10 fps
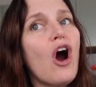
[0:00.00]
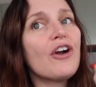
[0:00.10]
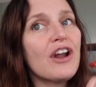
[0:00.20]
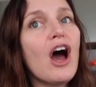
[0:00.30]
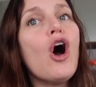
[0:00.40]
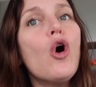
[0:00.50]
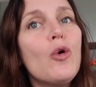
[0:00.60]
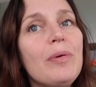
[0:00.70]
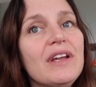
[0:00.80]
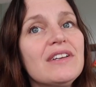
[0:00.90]
are not
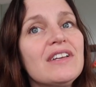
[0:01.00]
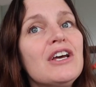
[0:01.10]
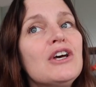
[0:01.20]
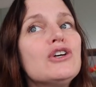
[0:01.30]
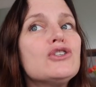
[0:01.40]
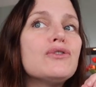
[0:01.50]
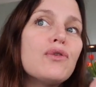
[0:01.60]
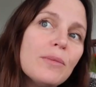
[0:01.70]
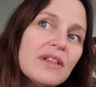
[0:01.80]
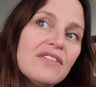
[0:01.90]
open to
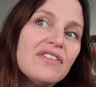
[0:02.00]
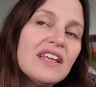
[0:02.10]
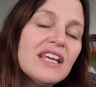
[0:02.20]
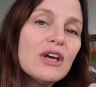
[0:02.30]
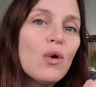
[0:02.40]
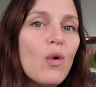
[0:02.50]
formula feeding,